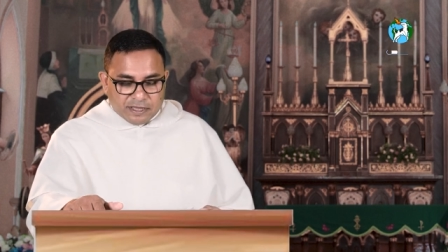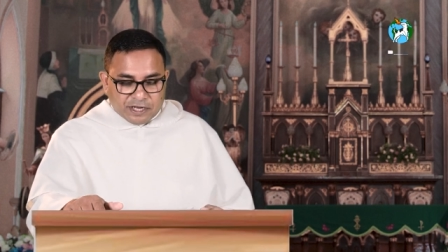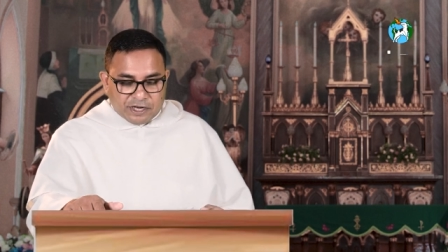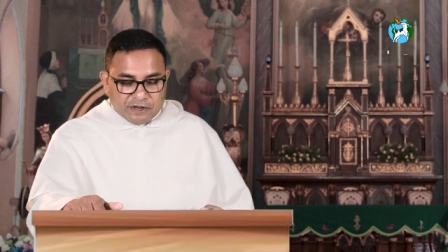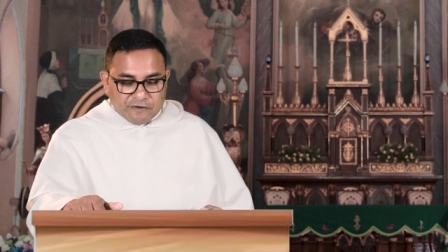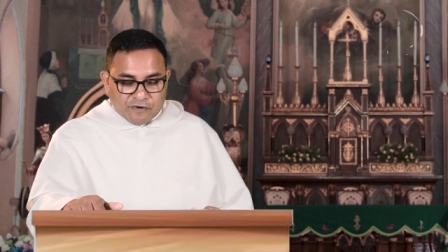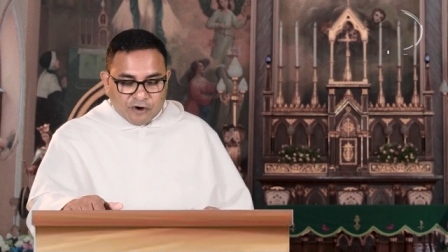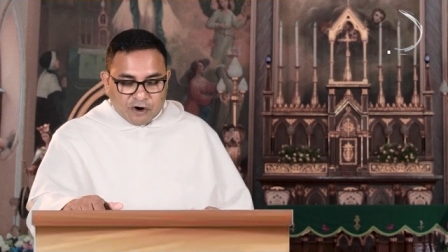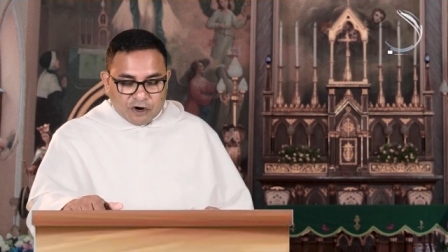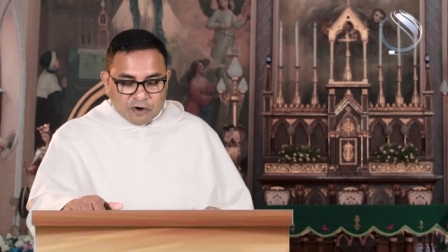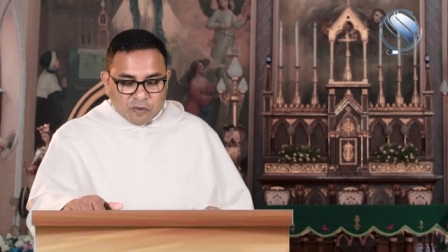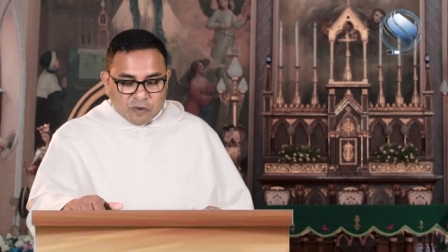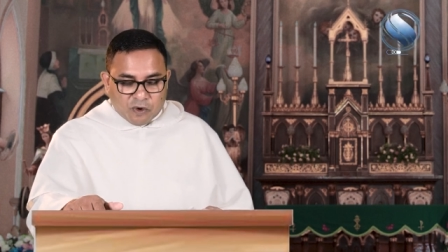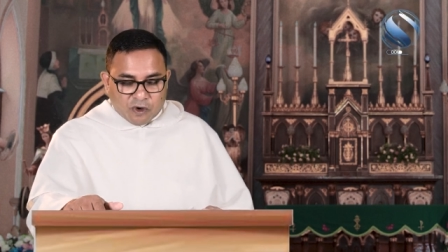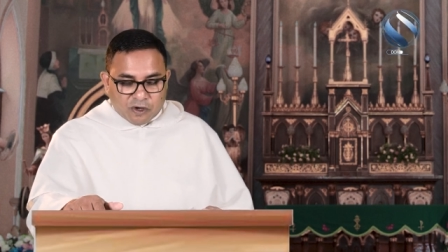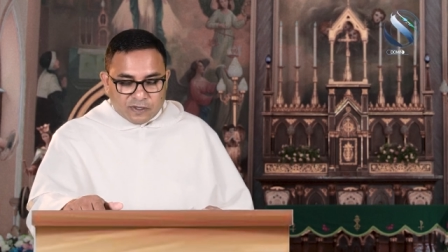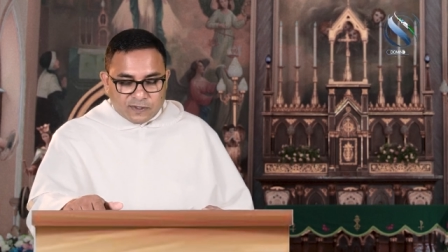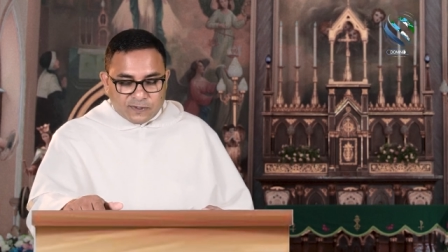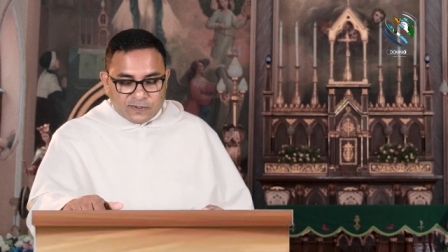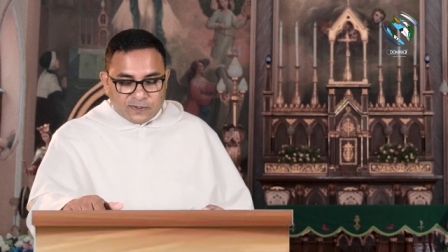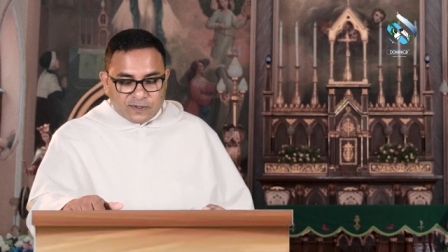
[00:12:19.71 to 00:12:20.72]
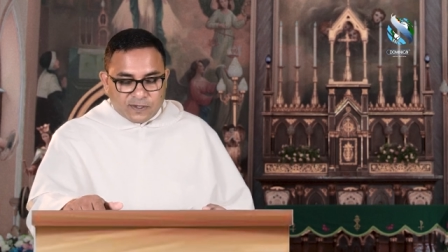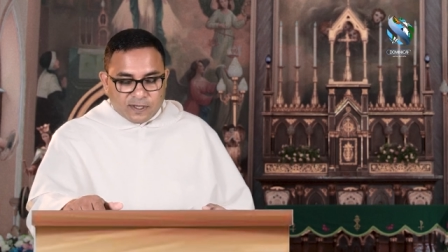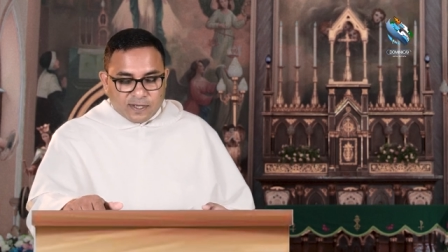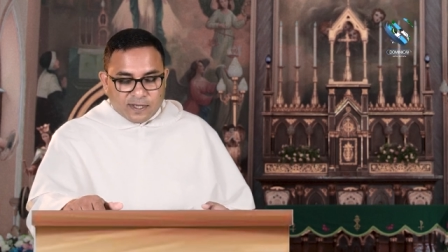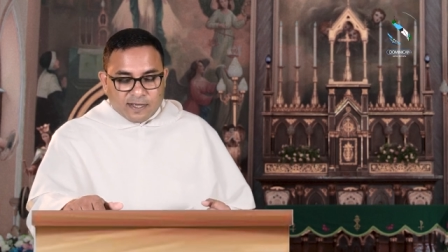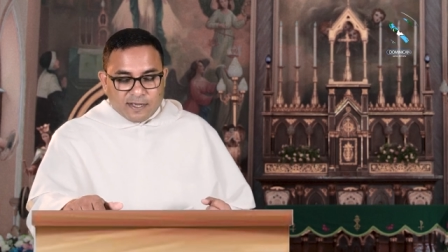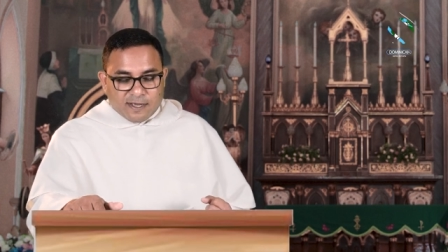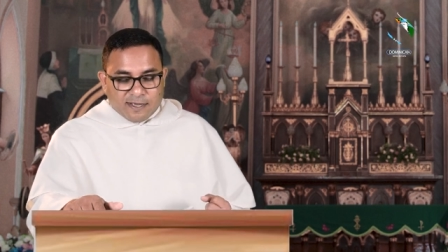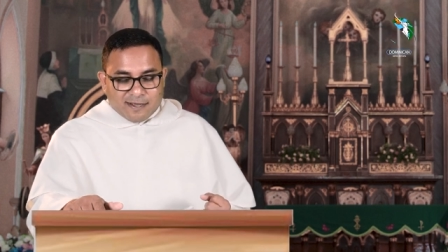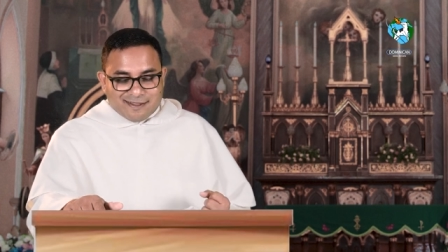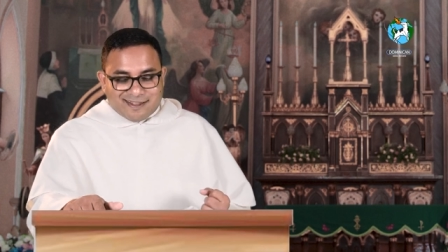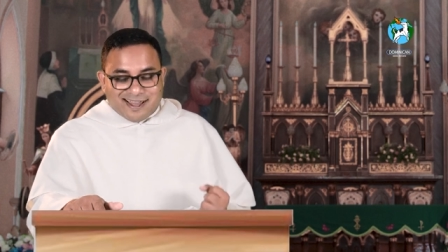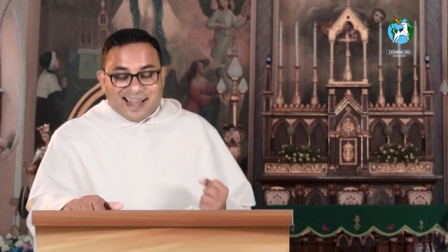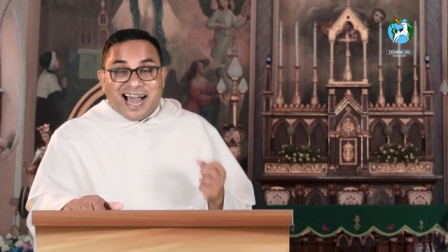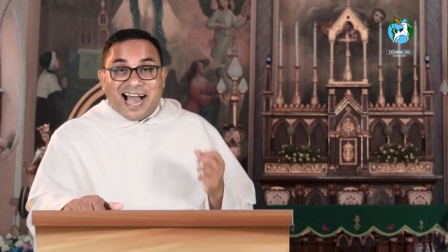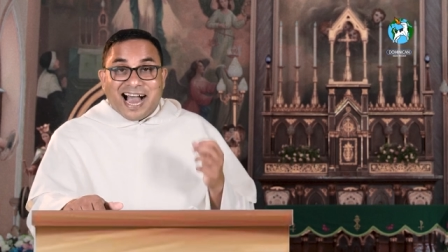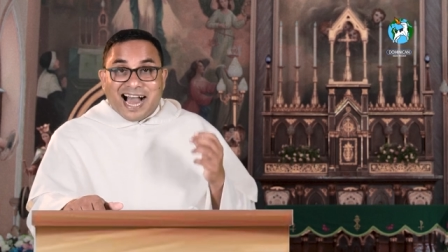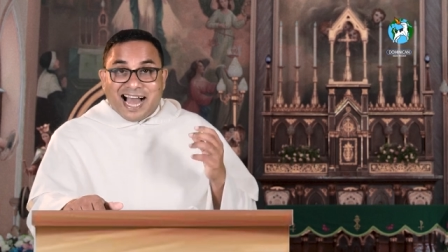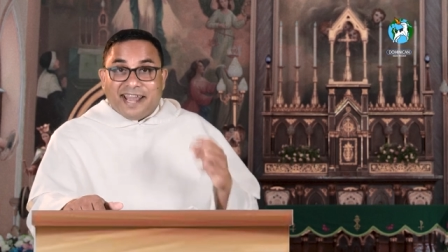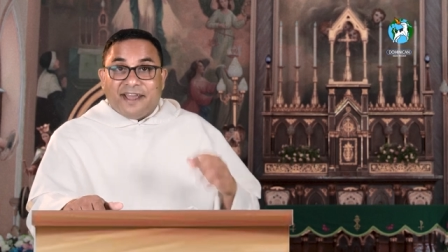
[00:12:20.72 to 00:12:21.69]
The reward was the
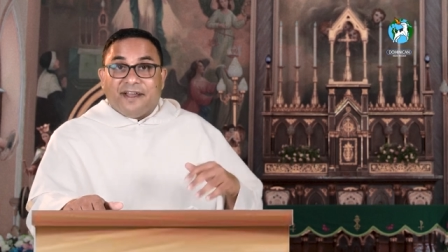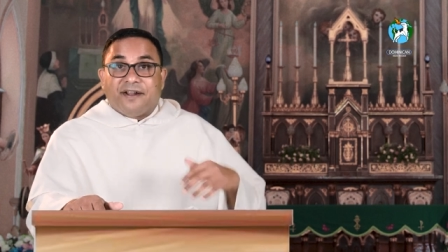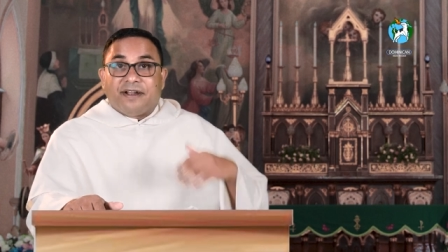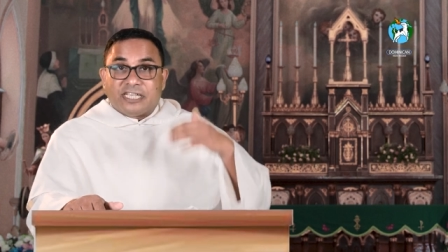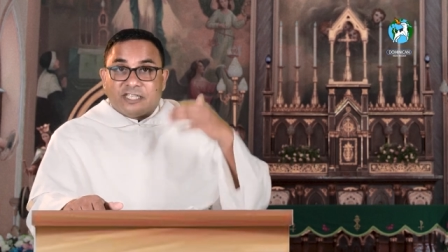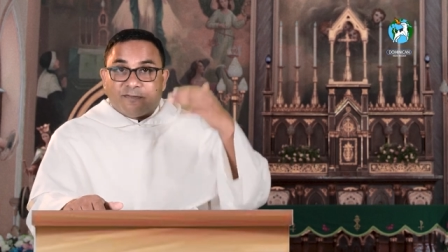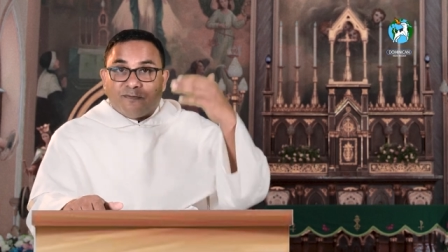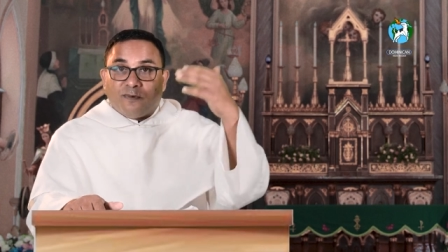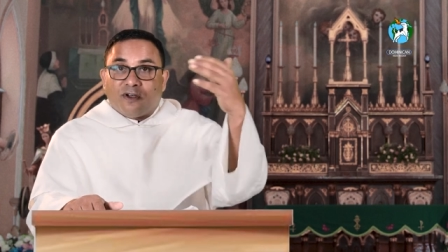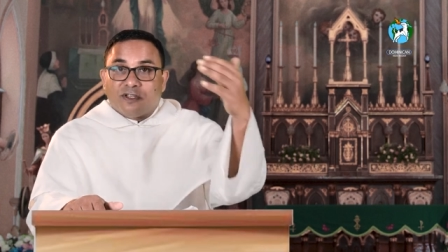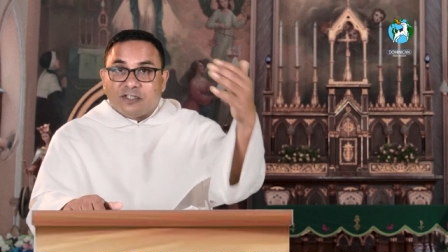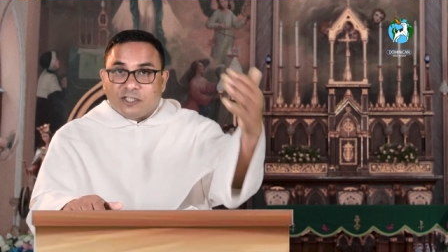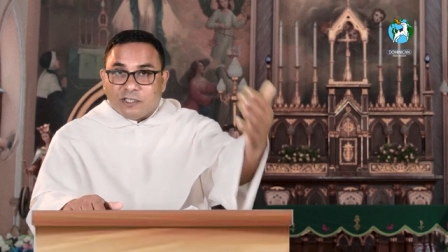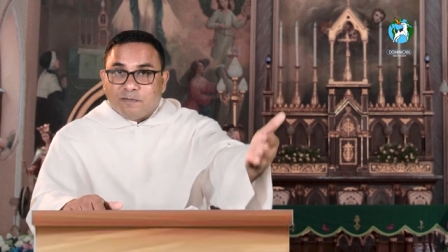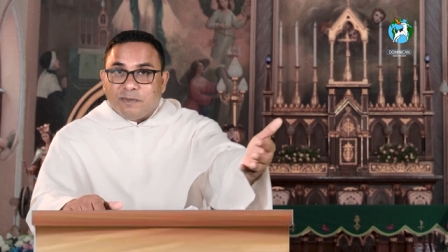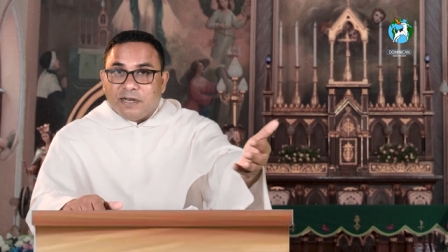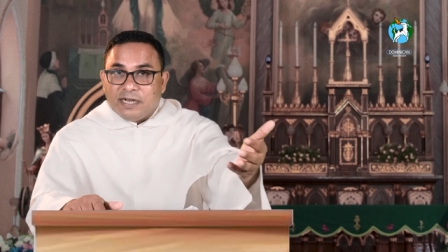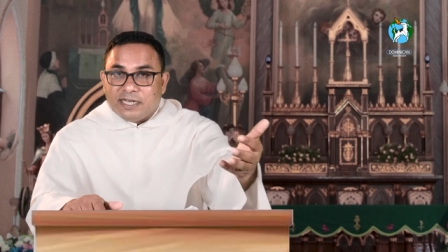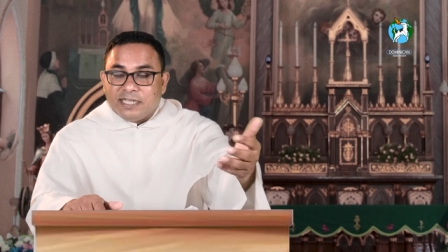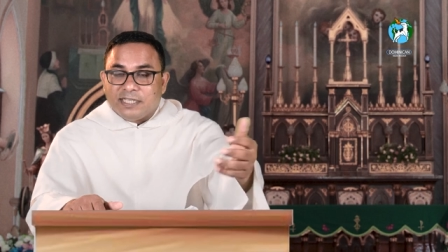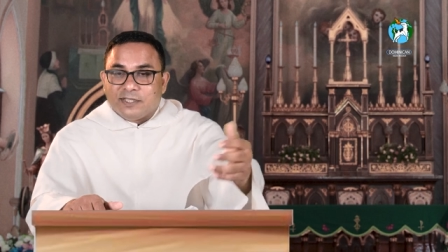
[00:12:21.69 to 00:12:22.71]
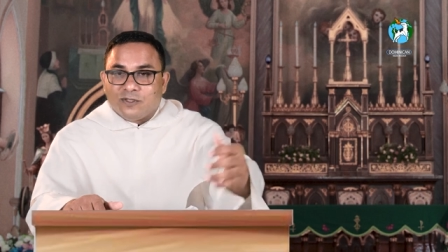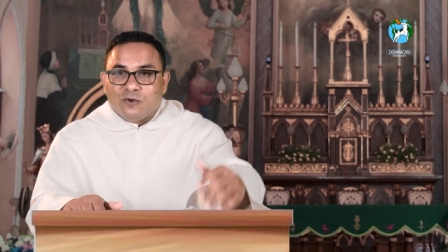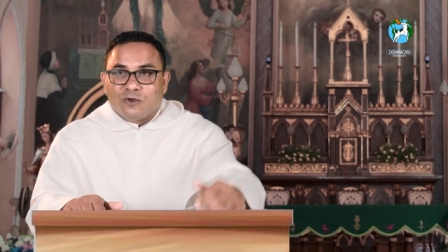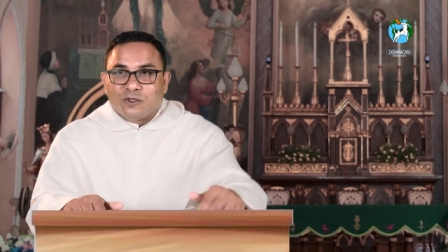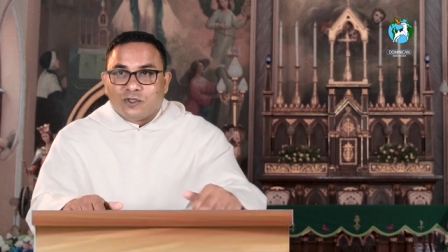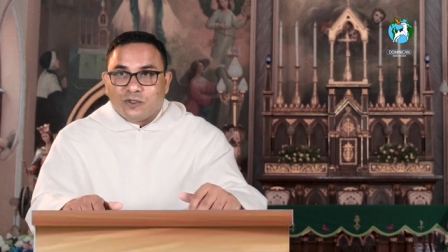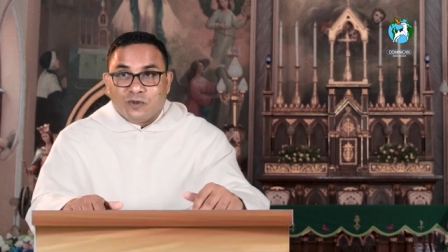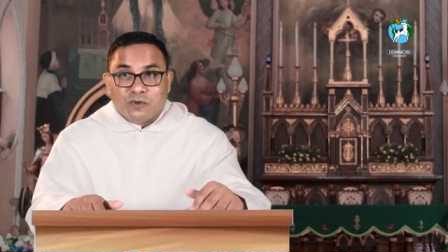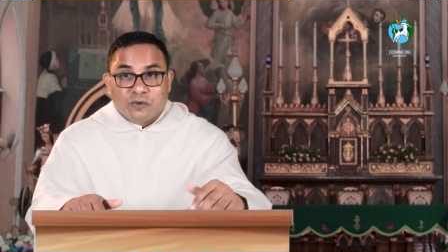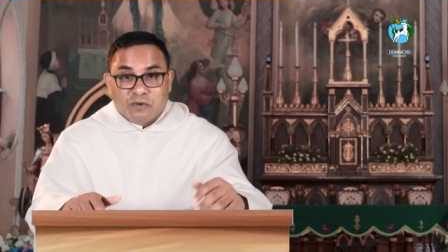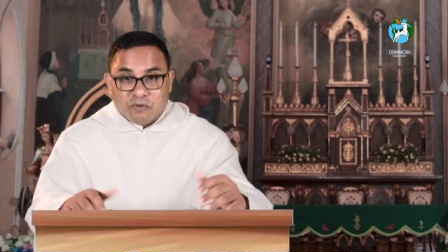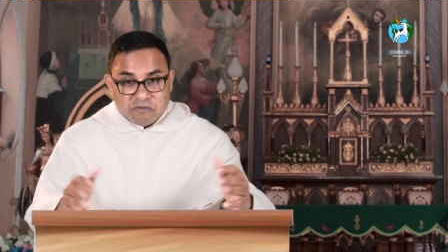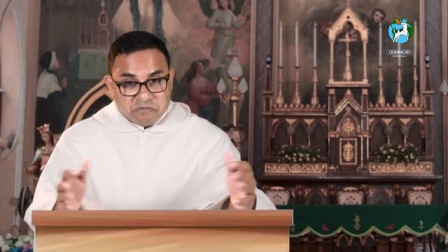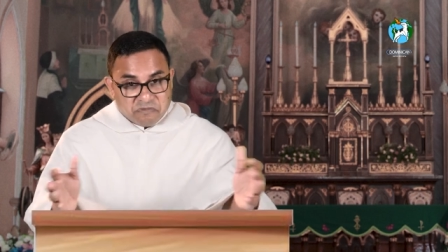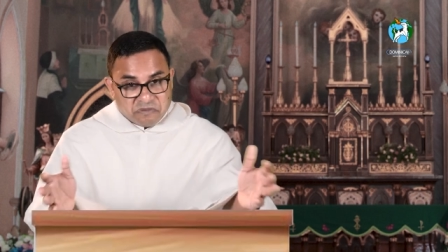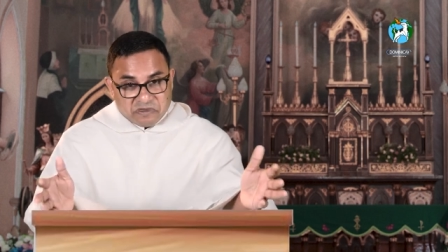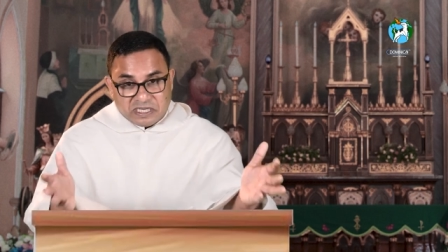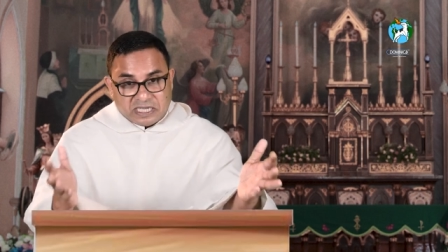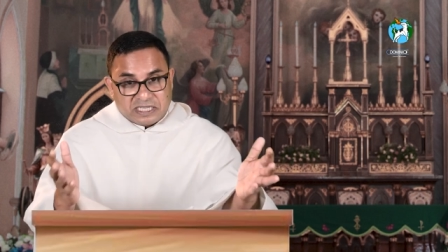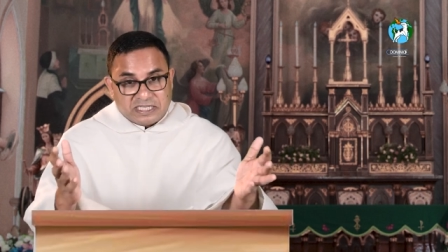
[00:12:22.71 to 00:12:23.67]
higher responsibilities, those who
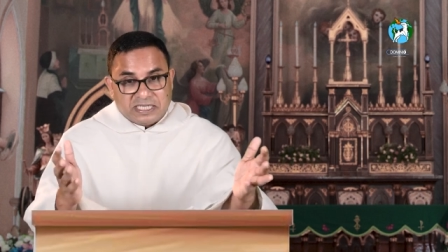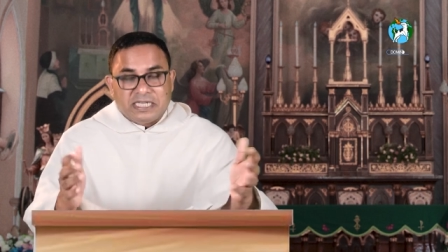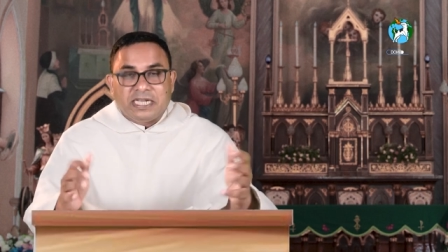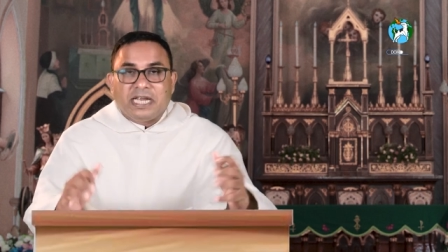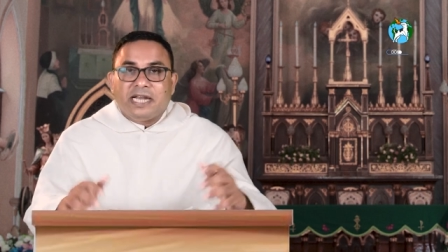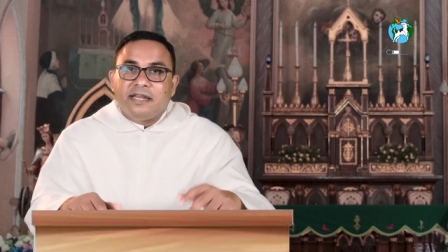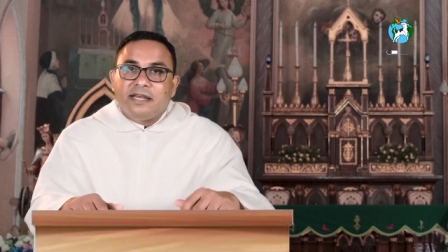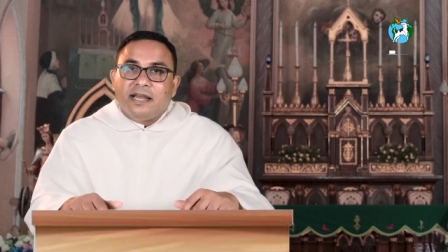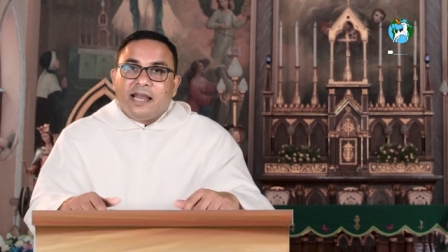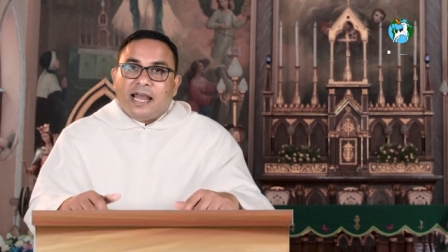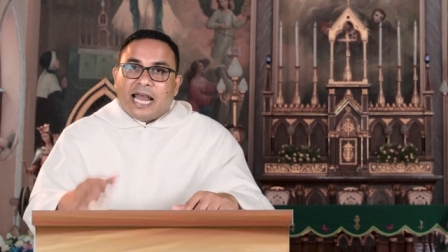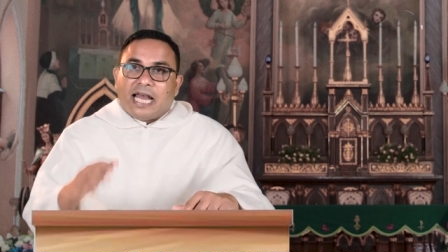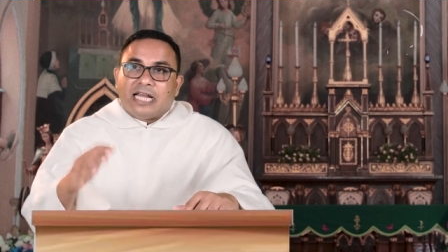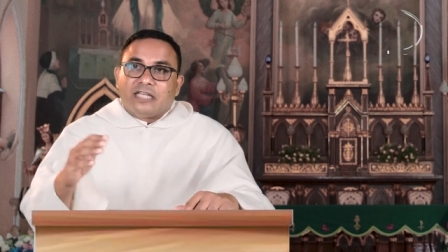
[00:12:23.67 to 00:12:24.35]
succeeded.